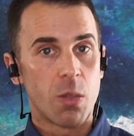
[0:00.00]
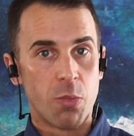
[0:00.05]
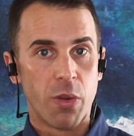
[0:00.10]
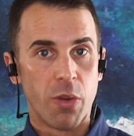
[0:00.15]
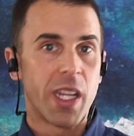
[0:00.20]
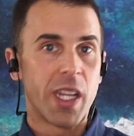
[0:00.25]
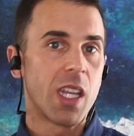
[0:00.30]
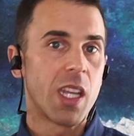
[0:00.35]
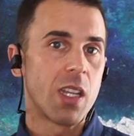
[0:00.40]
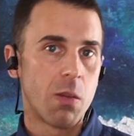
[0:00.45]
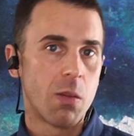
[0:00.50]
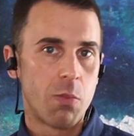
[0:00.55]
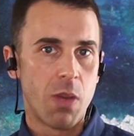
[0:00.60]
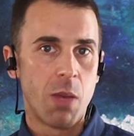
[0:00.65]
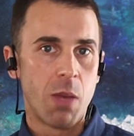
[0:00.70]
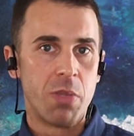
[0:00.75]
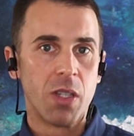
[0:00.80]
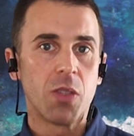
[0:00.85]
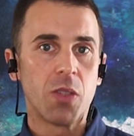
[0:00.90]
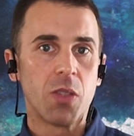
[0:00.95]
to bring in
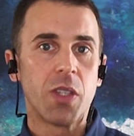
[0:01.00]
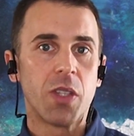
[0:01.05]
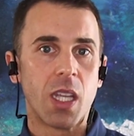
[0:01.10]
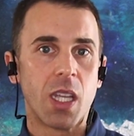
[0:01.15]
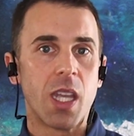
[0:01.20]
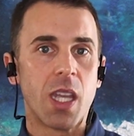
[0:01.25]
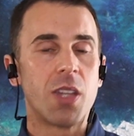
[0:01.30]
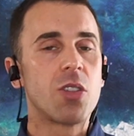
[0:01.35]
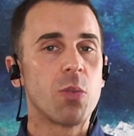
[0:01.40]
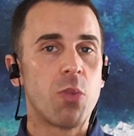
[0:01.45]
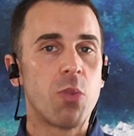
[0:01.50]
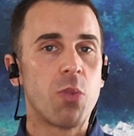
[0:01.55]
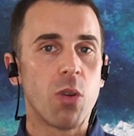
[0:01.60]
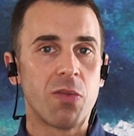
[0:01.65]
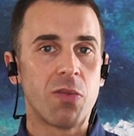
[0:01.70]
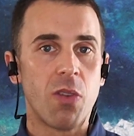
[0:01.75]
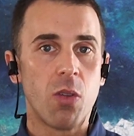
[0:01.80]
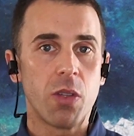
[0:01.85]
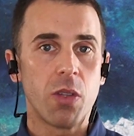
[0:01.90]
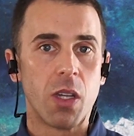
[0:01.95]
a building into your
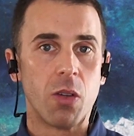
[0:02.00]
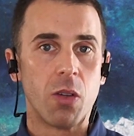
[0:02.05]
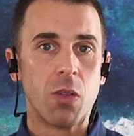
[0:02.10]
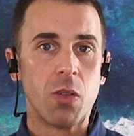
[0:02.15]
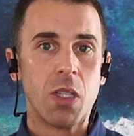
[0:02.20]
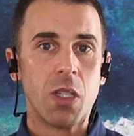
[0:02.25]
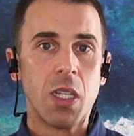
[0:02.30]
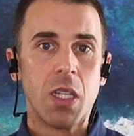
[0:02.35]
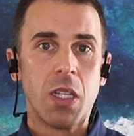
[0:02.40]
portfolio.